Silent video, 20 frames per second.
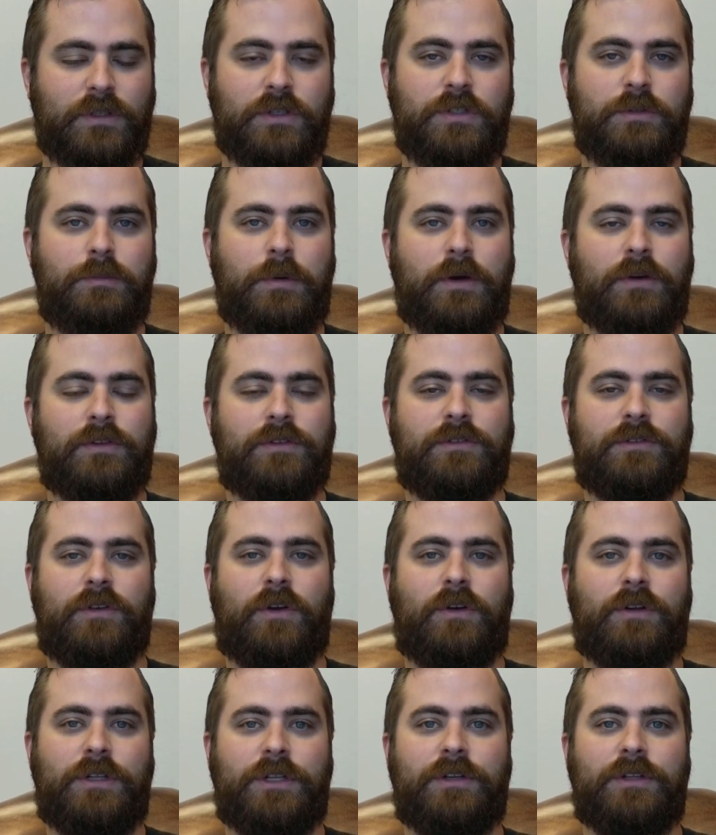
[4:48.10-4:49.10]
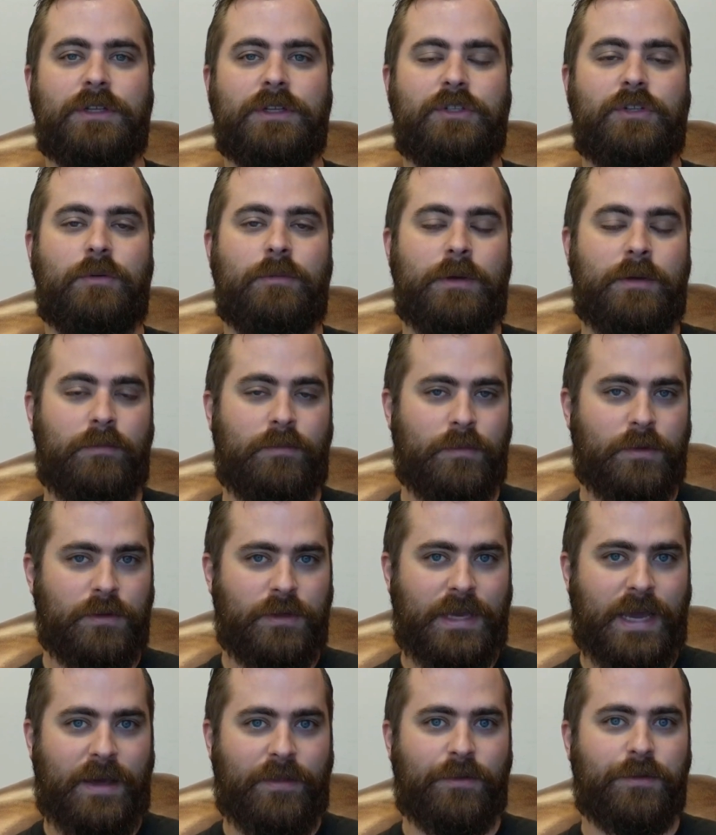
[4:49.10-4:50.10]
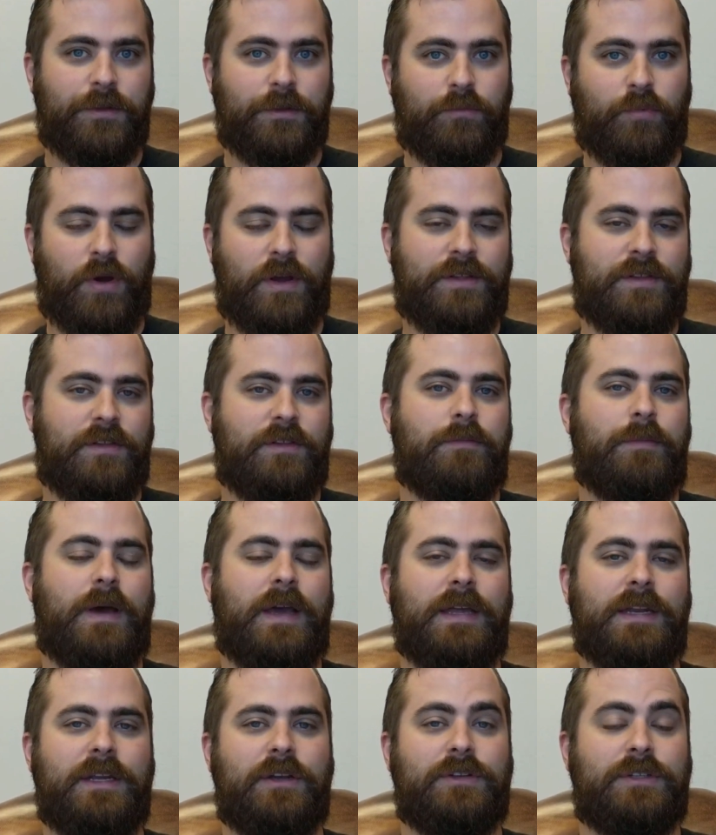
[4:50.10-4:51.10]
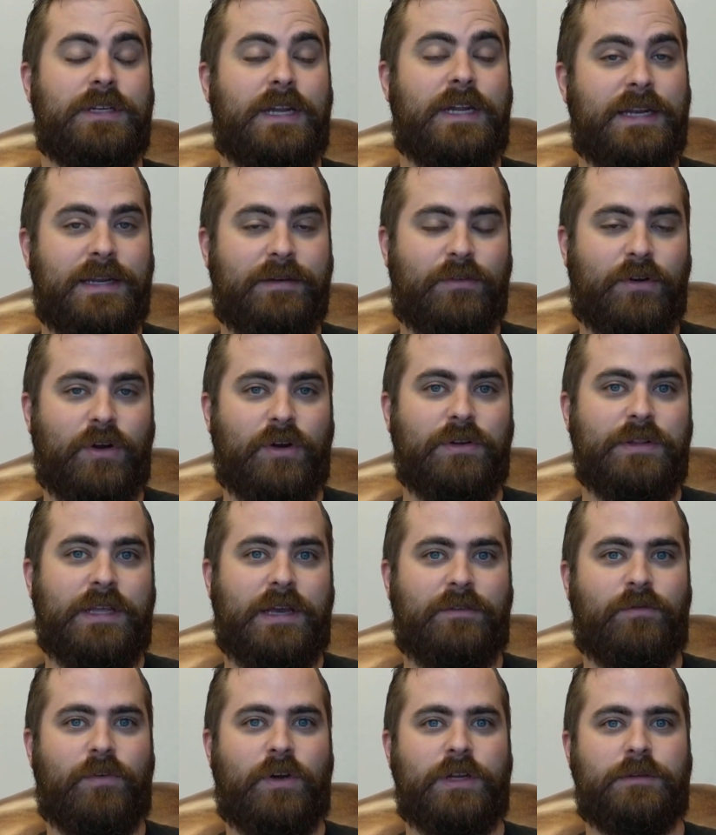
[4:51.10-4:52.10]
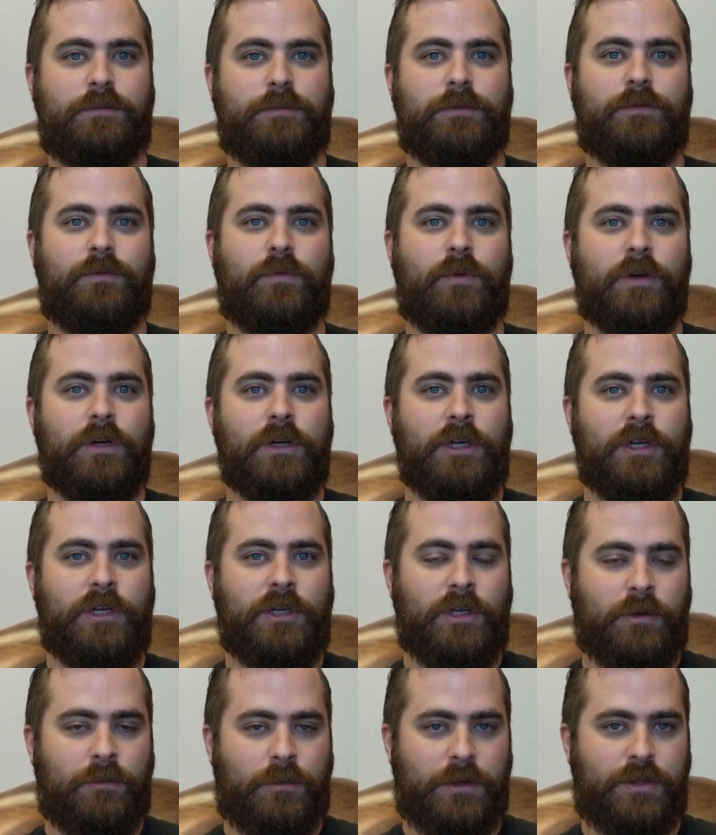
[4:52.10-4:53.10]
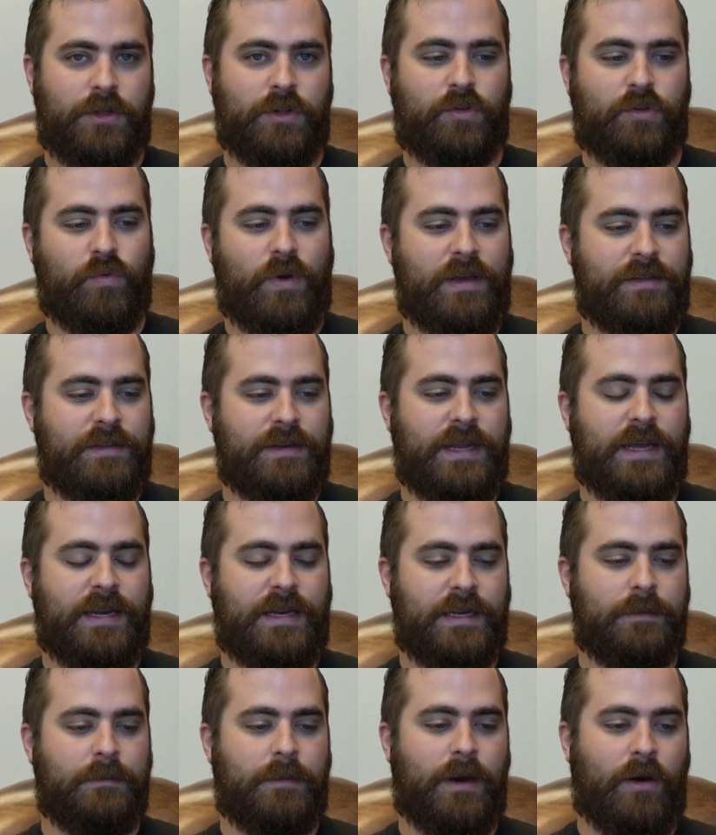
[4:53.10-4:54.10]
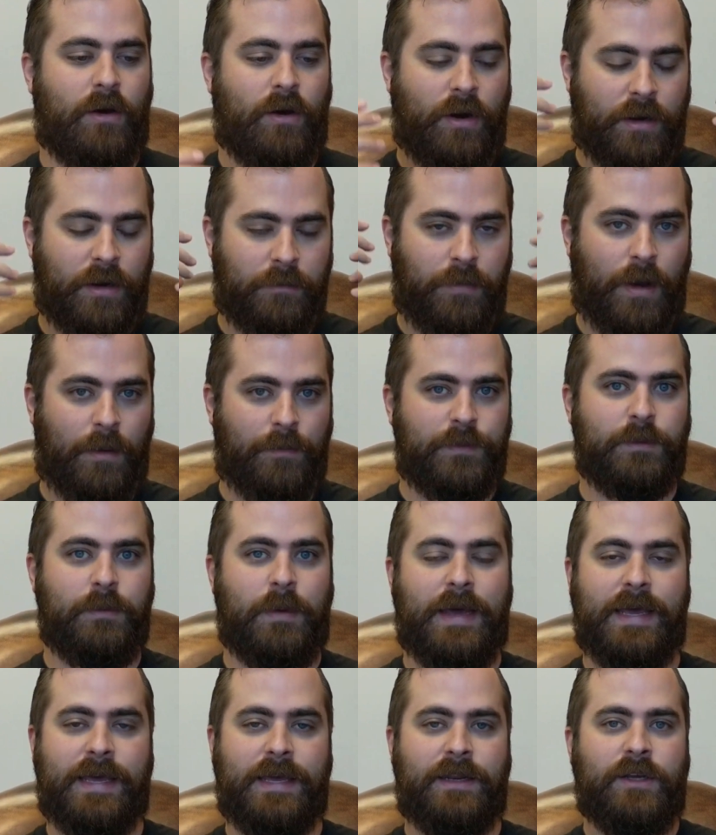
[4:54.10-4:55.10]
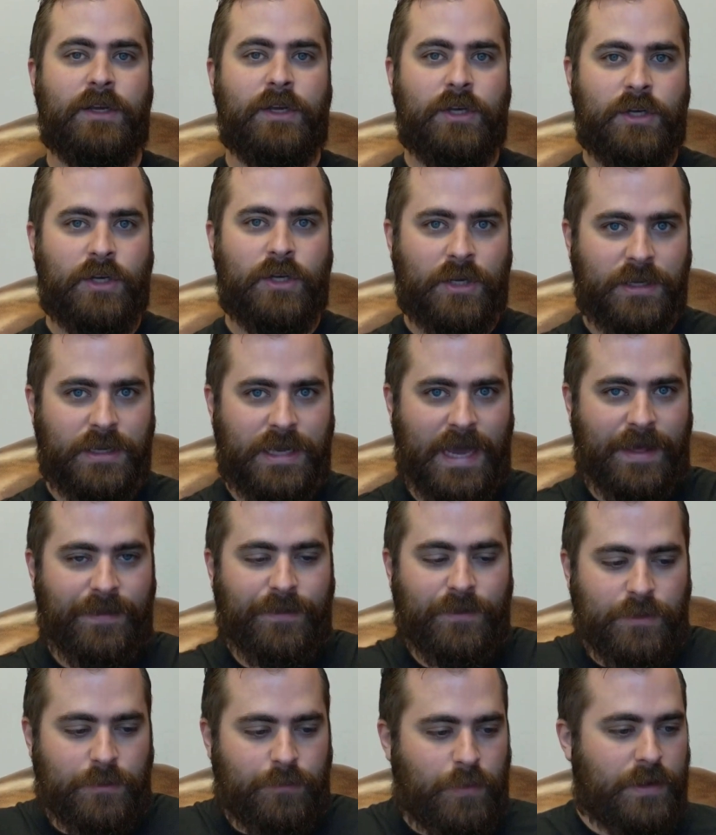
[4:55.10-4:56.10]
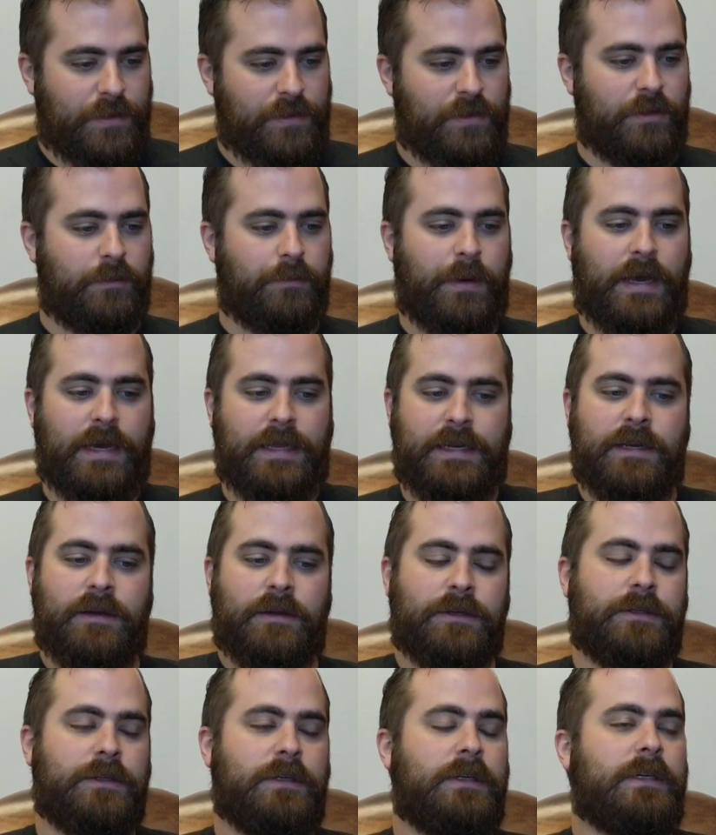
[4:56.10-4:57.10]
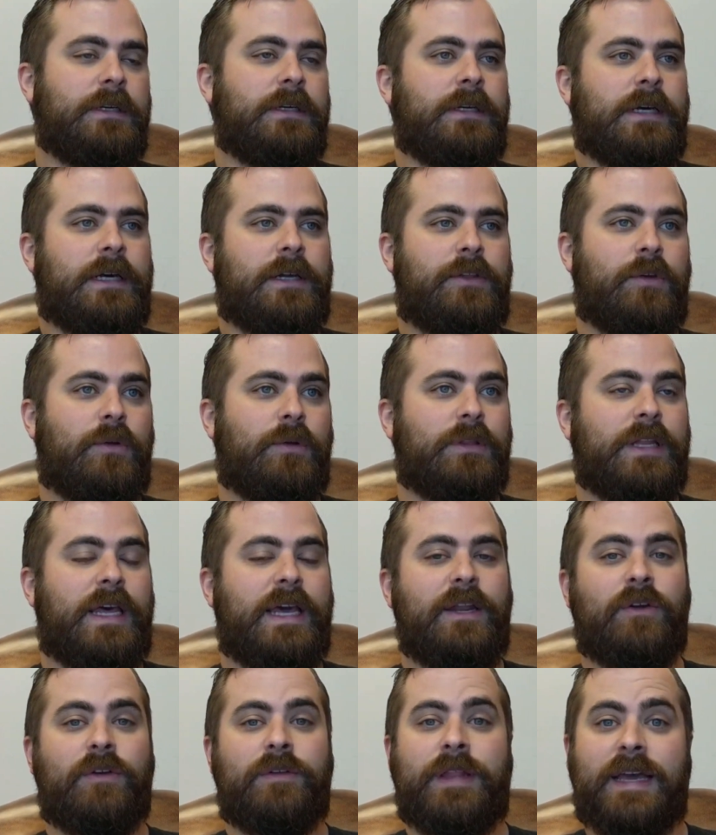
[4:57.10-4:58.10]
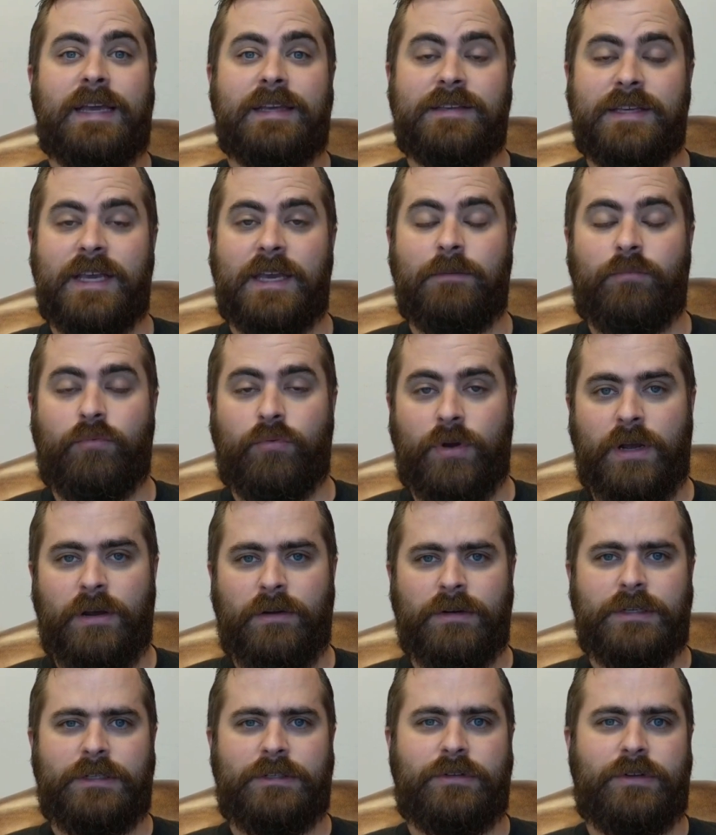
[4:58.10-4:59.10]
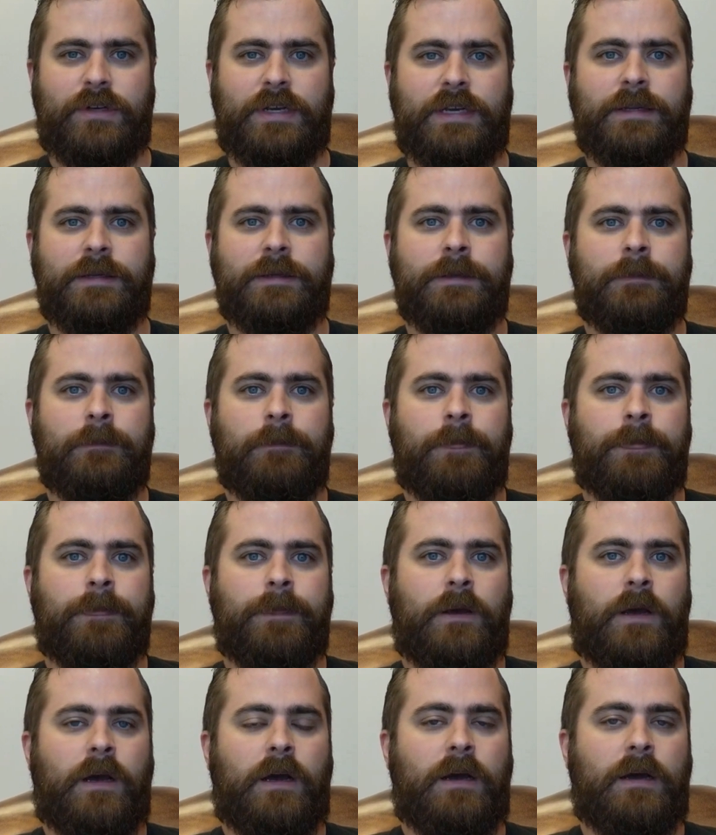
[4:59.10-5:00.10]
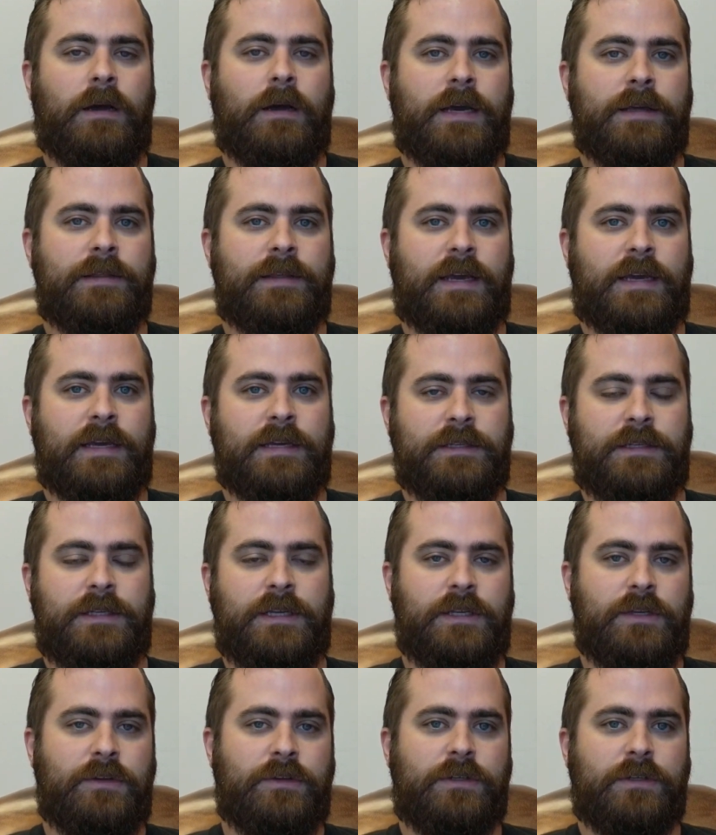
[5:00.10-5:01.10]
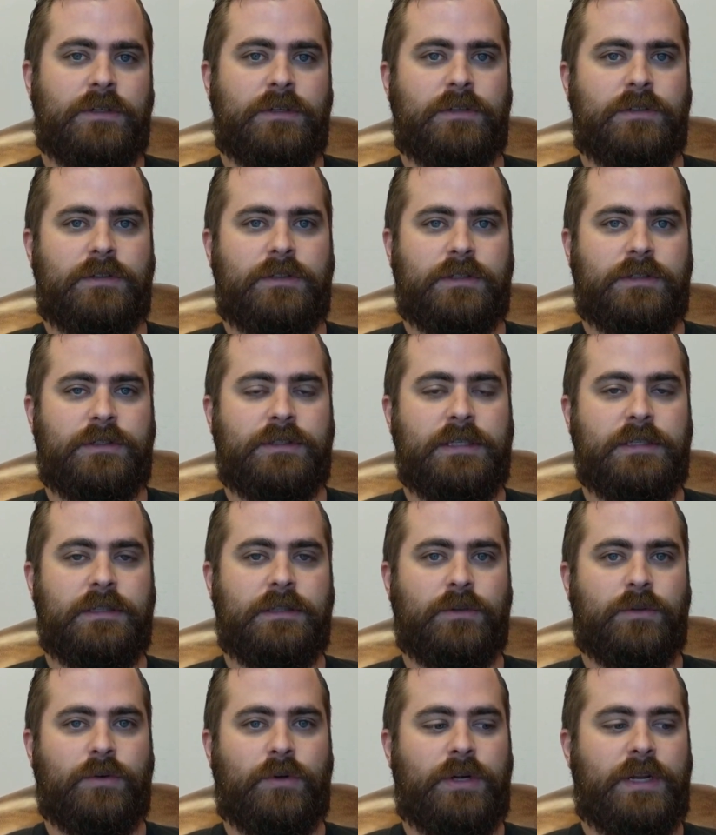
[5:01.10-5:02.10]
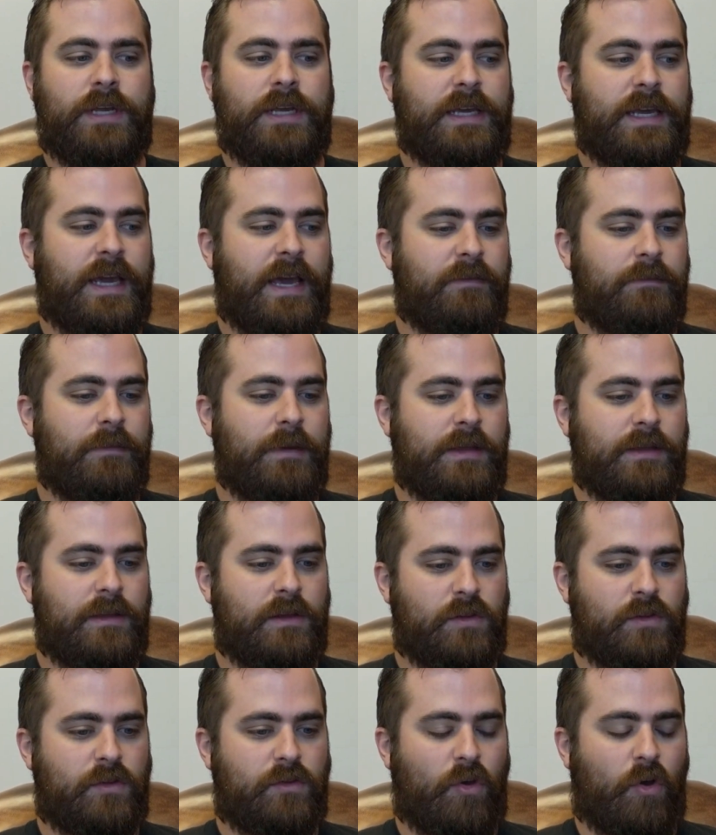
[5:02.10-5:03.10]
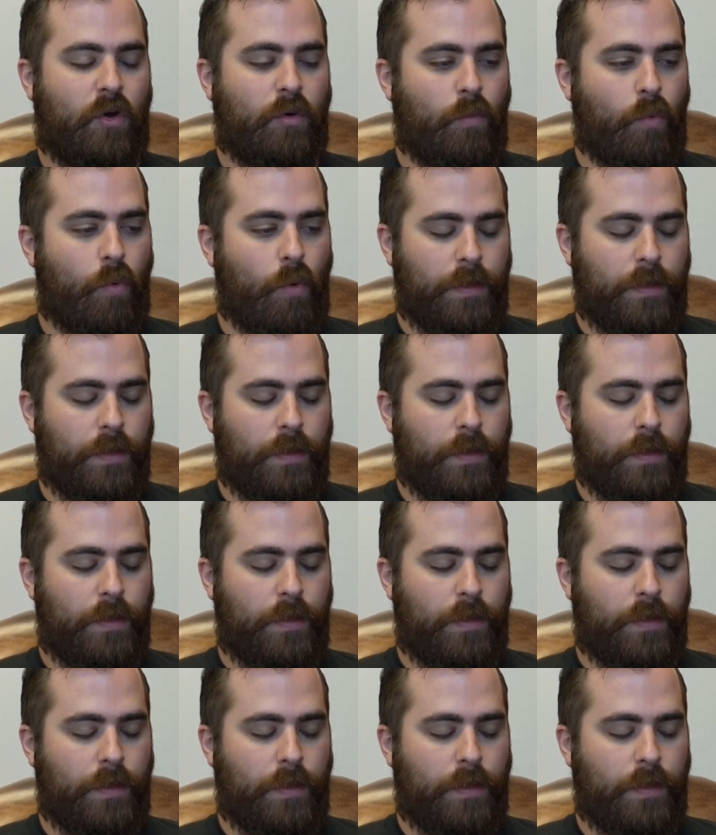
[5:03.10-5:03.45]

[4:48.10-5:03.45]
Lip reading: He spoke so clearly to me, gather the presence pioneers. And I'd never heard that phrase before, but it just resonated in my heart, popped in my head, gather the presence pioneers. And so later in that same prayer retreat, as I continued to seek the Lord, he gave me Psalm